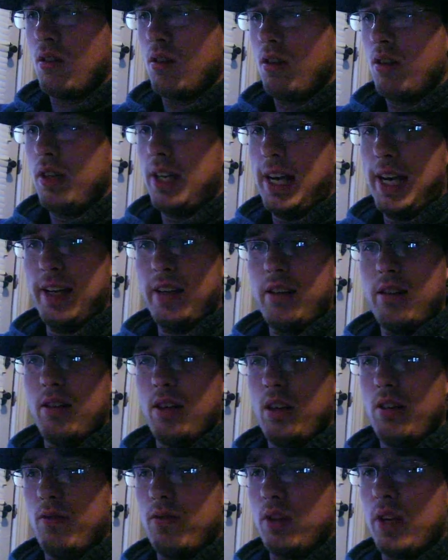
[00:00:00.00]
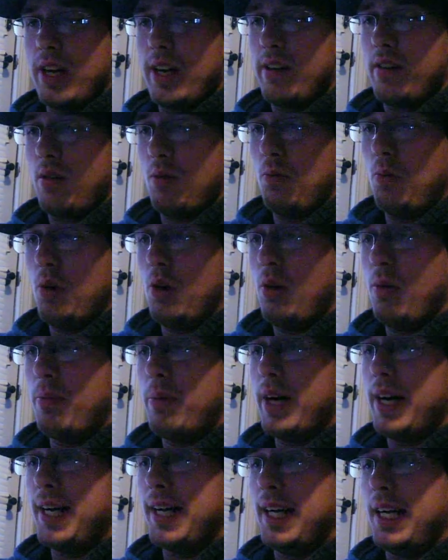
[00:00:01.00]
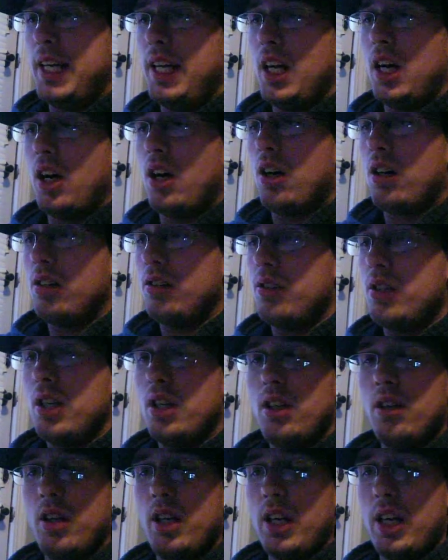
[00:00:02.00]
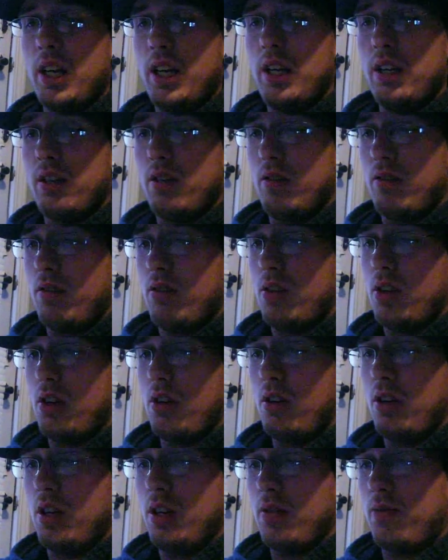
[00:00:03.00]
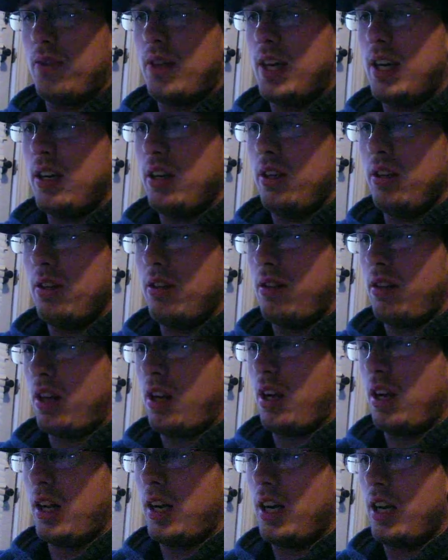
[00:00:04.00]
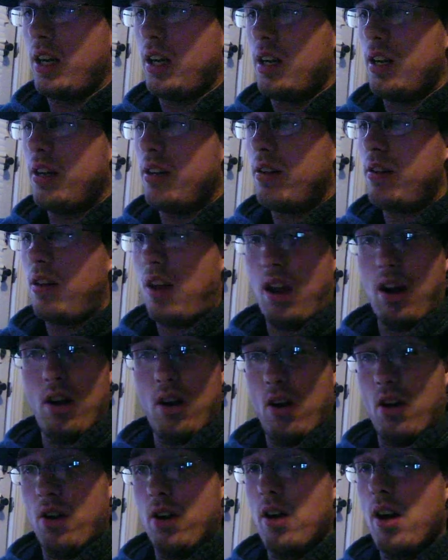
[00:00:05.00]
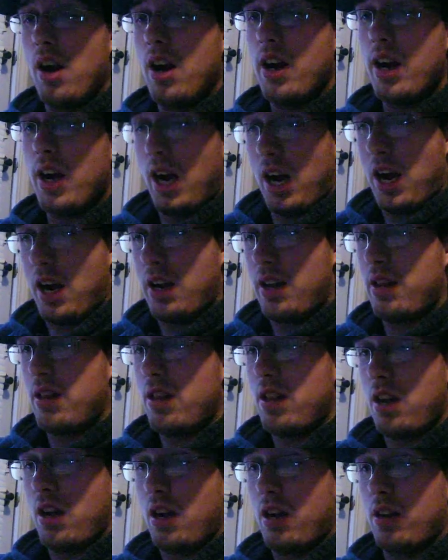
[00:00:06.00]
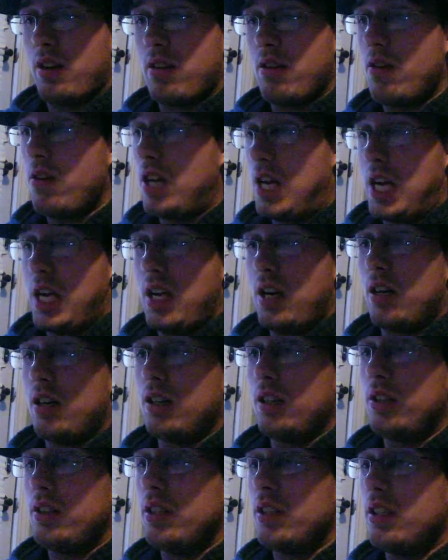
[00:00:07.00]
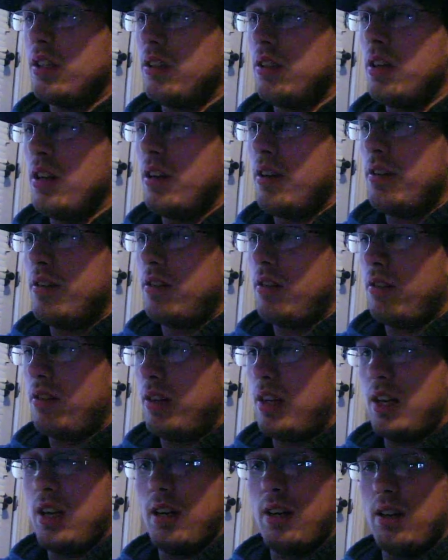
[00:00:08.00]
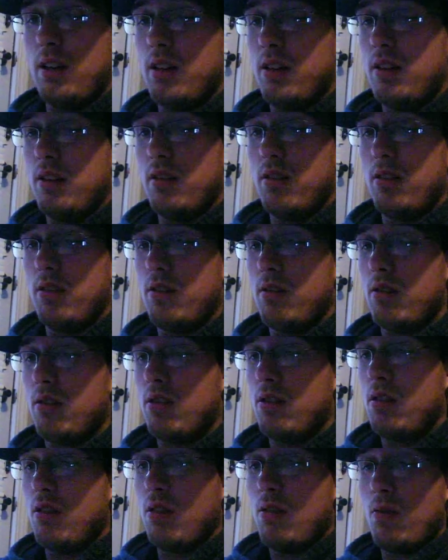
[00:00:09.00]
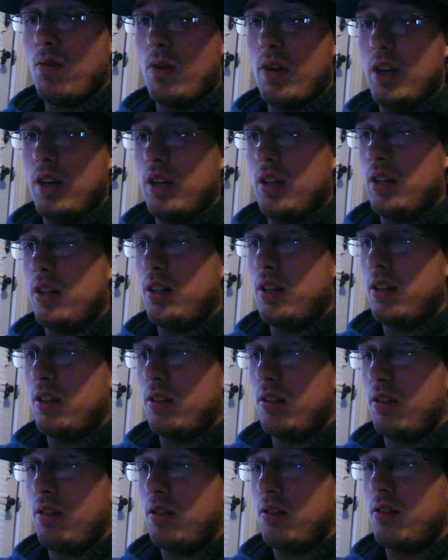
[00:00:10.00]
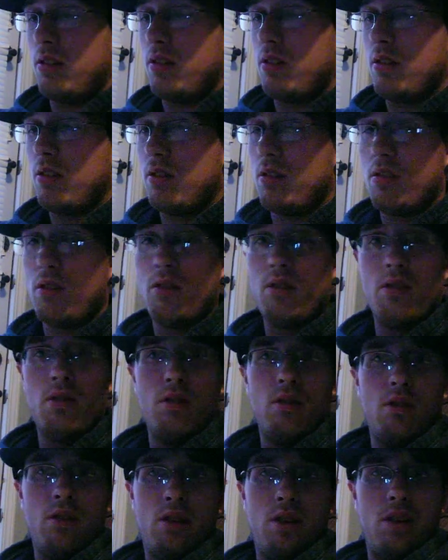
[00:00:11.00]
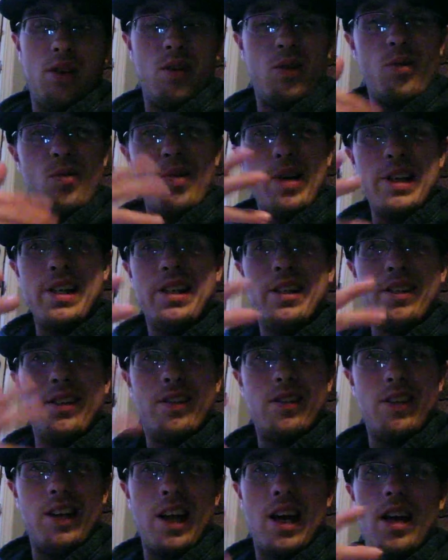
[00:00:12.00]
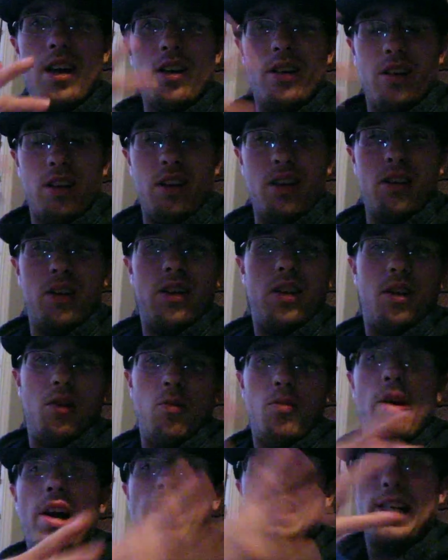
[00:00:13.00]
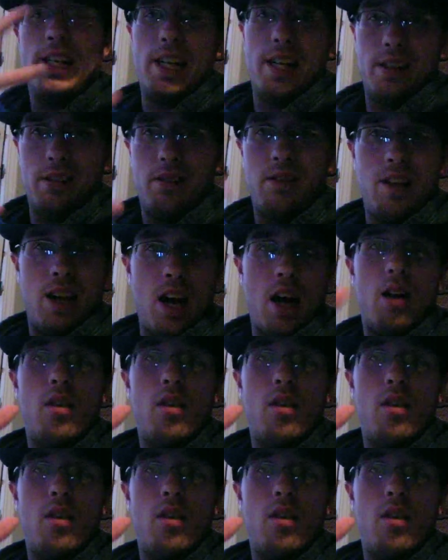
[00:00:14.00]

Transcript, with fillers: Dad said Verizon will buy Alltel. I don't know if that is a good saying or not. I think so. Hey, Alltel. So Dad is waiting to, you know, waiting to see how it, waiting out, see how